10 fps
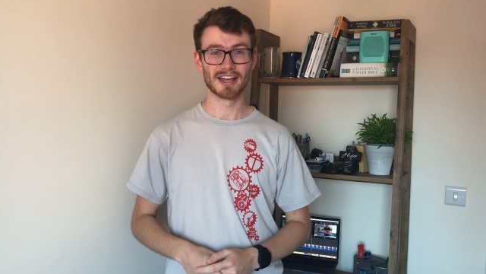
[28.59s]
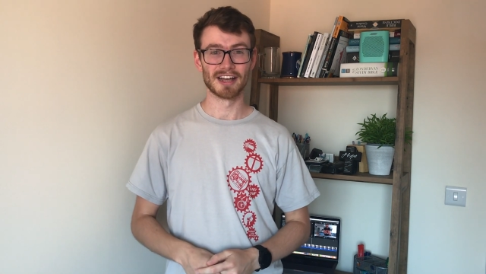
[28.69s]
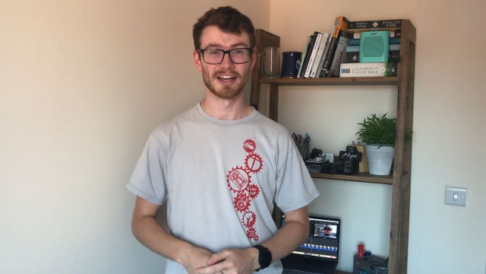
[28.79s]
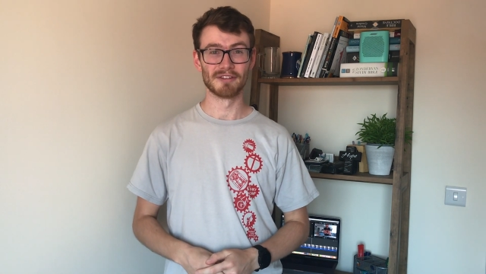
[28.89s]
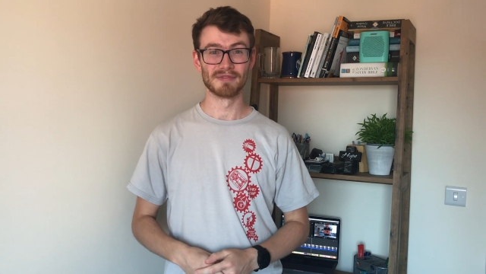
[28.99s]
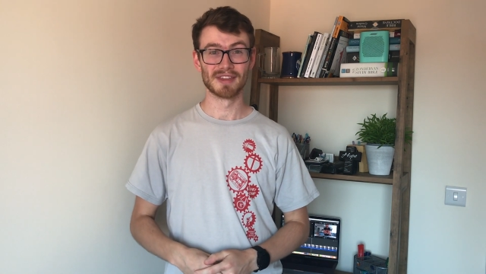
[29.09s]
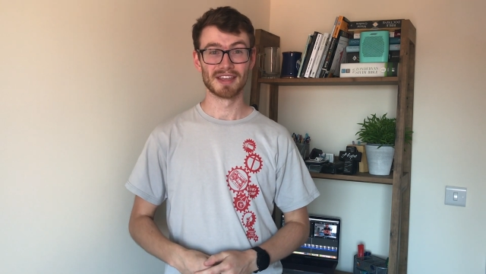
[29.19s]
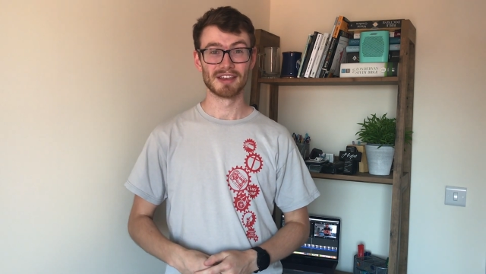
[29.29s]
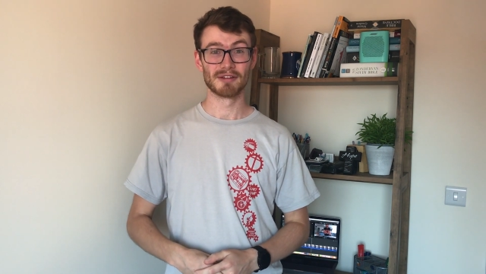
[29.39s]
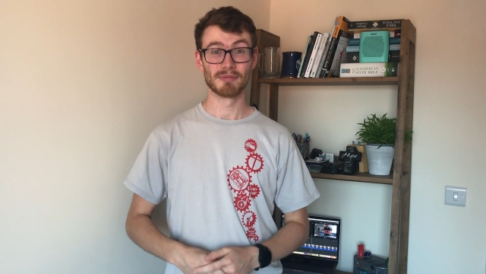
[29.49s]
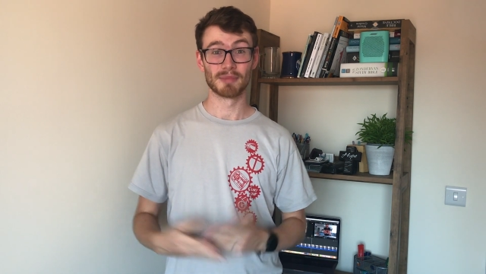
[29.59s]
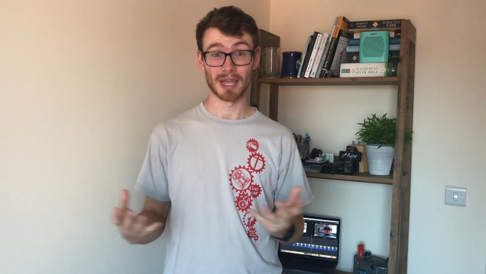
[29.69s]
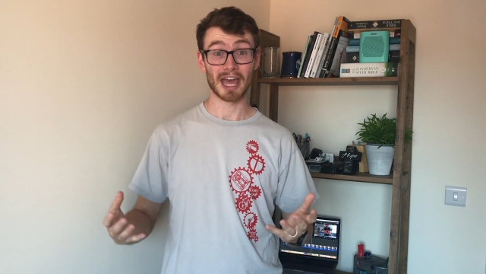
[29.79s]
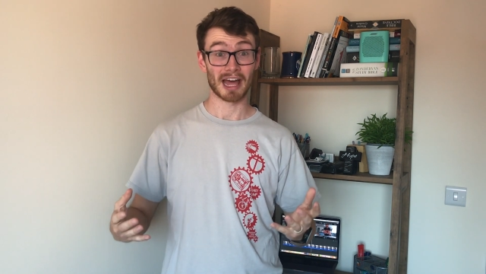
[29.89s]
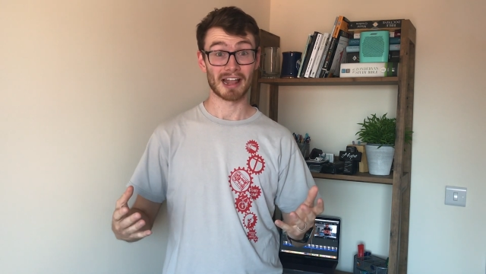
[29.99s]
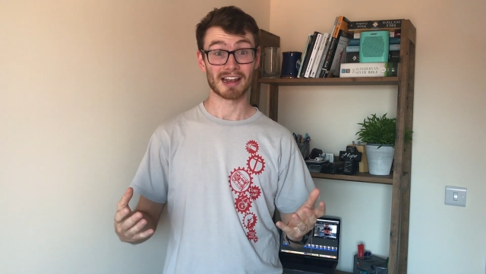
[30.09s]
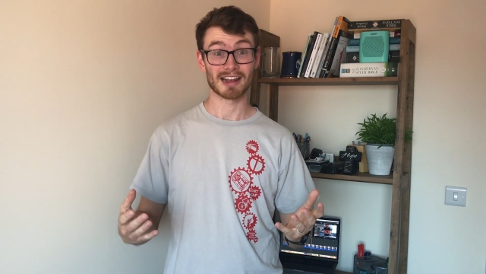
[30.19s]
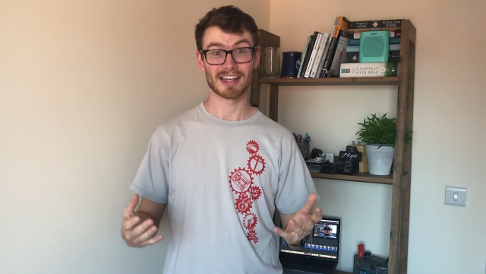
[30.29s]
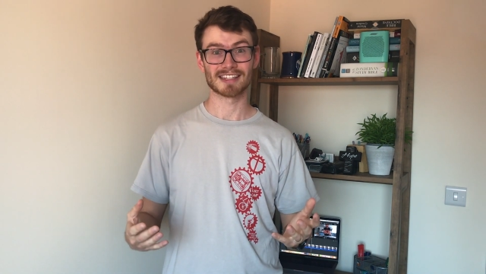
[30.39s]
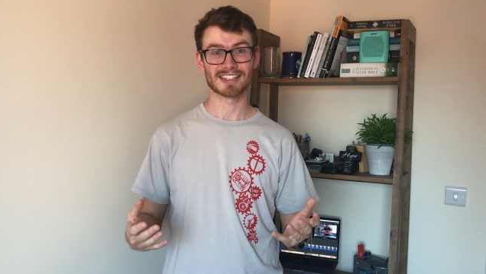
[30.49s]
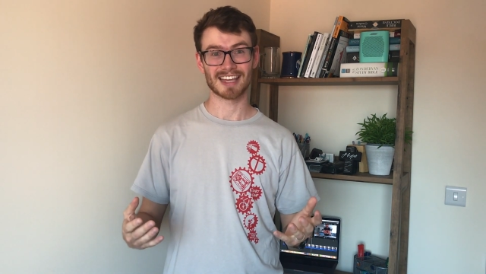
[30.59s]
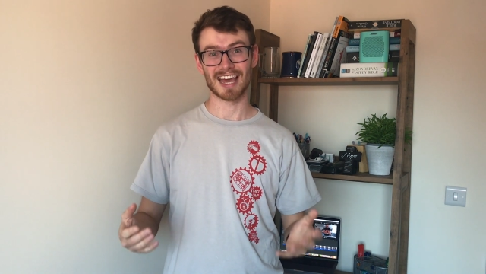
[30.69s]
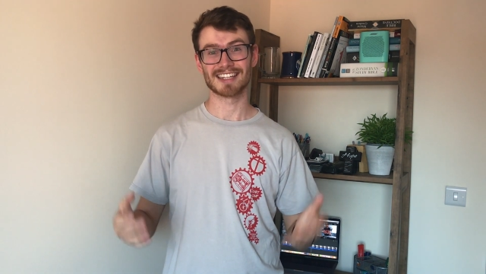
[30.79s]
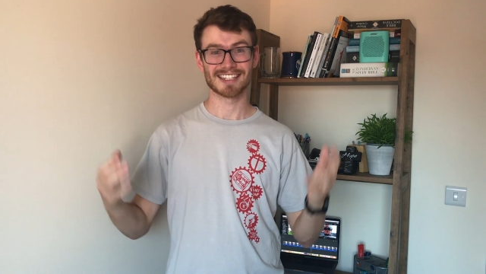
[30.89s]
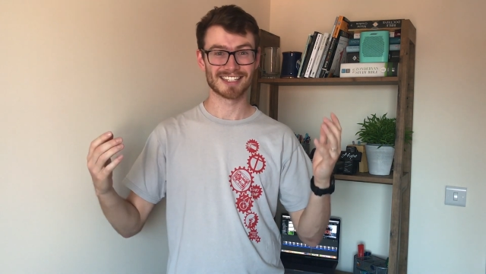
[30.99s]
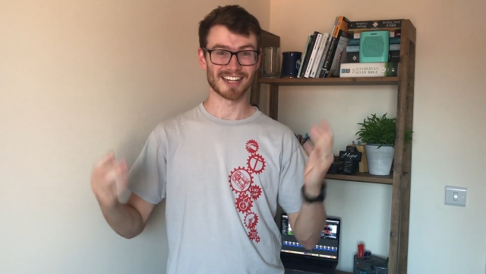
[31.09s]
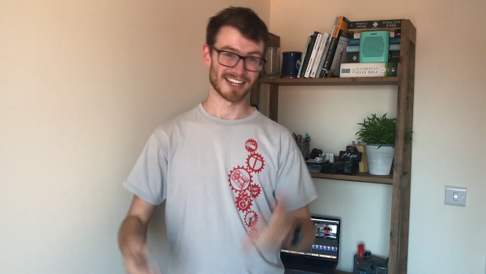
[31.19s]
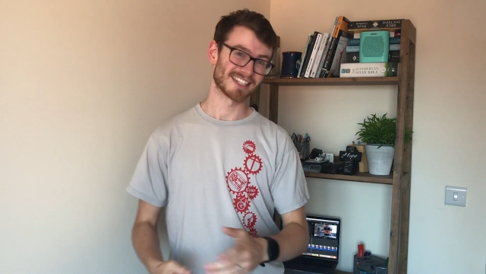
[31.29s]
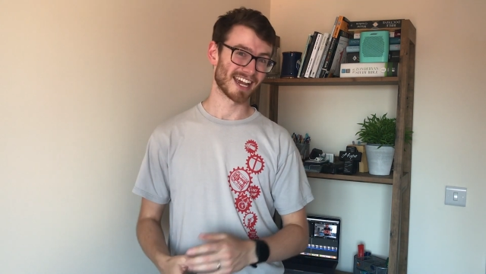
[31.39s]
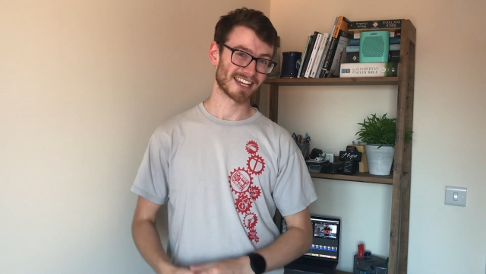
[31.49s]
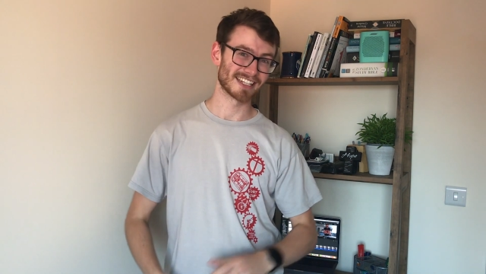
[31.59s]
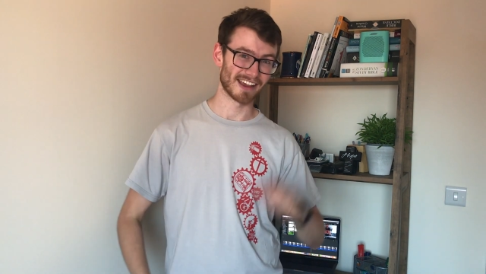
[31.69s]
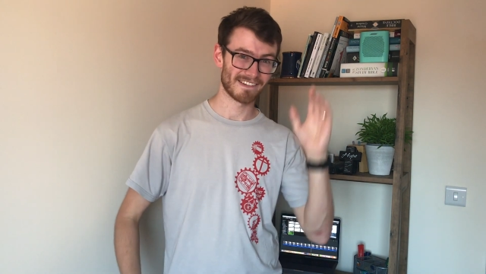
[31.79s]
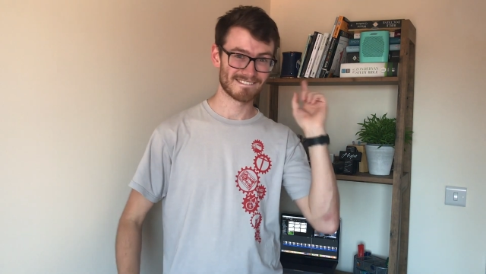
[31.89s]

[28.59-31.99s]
Um, but yeah, let's get dissecting.